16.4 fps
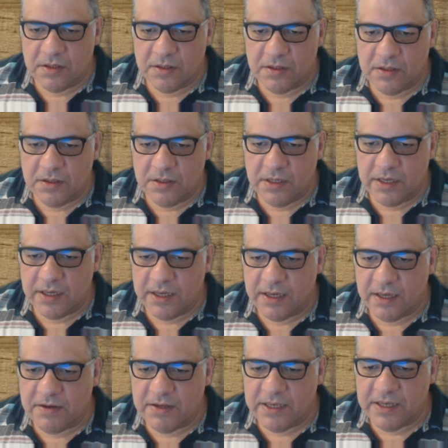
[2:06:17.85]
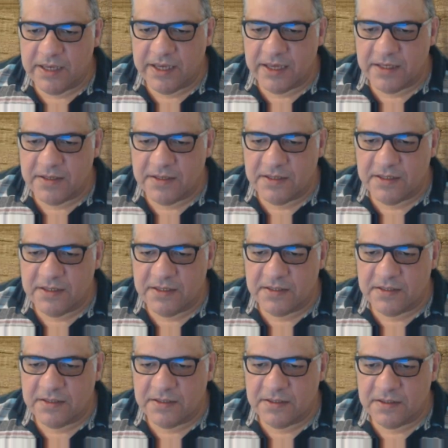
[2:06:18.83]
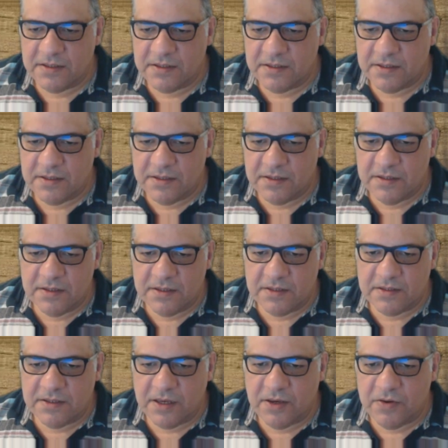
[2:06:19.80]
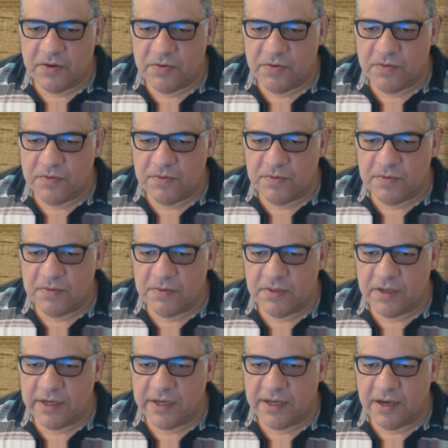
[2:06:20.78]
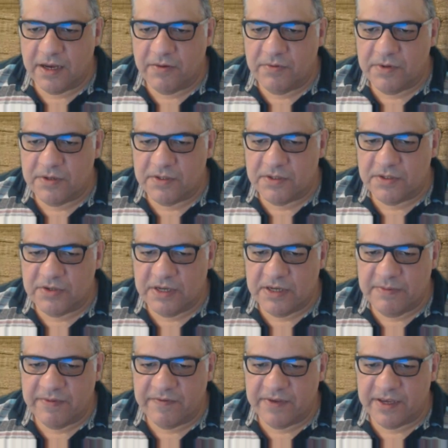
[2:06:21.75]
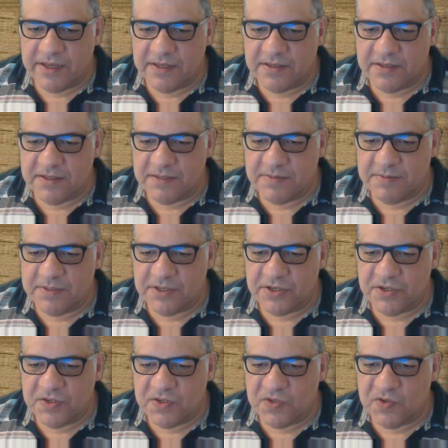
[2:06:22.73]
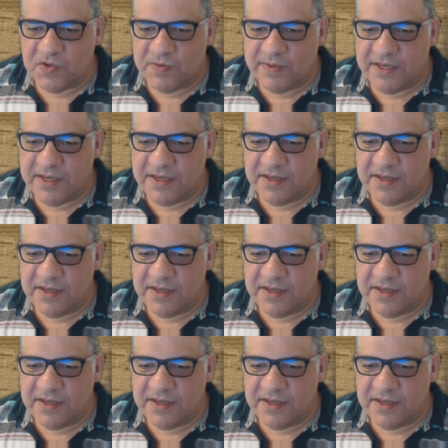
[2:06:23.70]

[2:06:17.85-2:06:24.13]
Yeah, how do I get into these total, like, I wouldn't dream of getting into these positions normally.